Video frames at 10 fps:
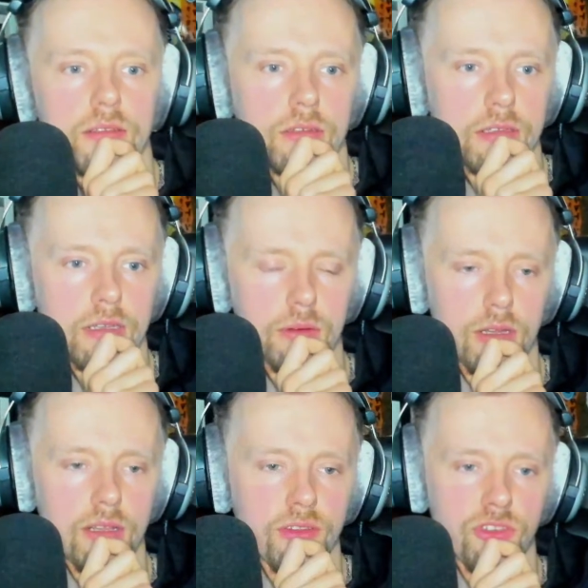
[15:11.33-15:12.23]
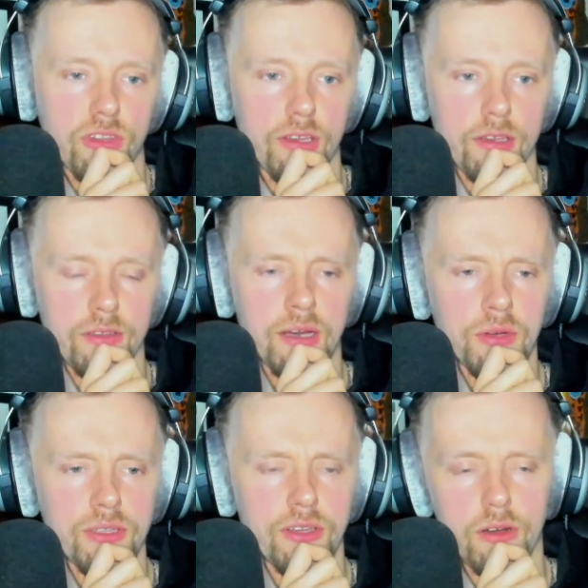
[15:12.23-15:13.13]
Now let's see. Now
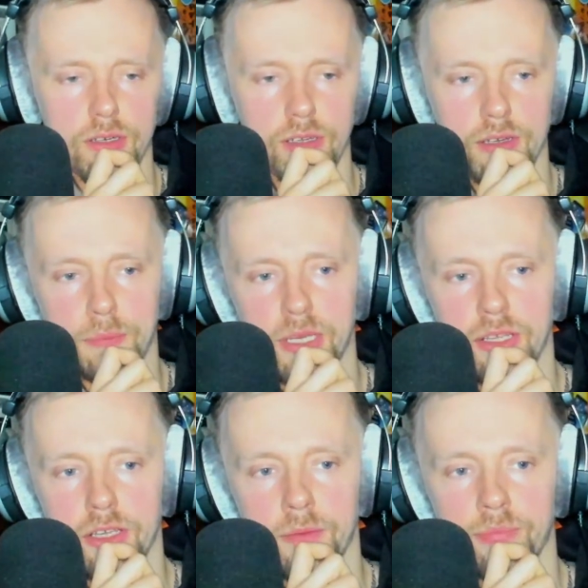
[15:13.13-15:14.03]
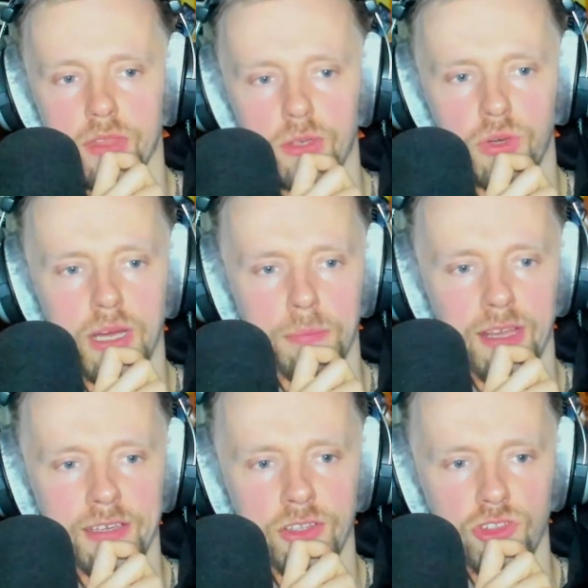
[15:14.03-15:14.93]
they are gonna be
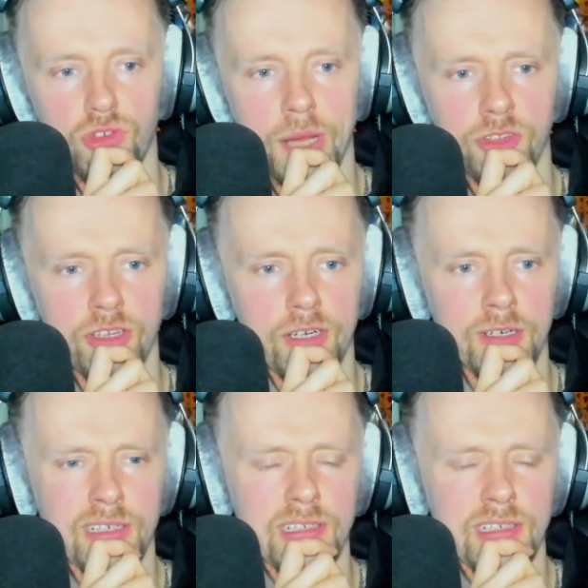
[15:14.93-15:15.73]
reapplying the straps here,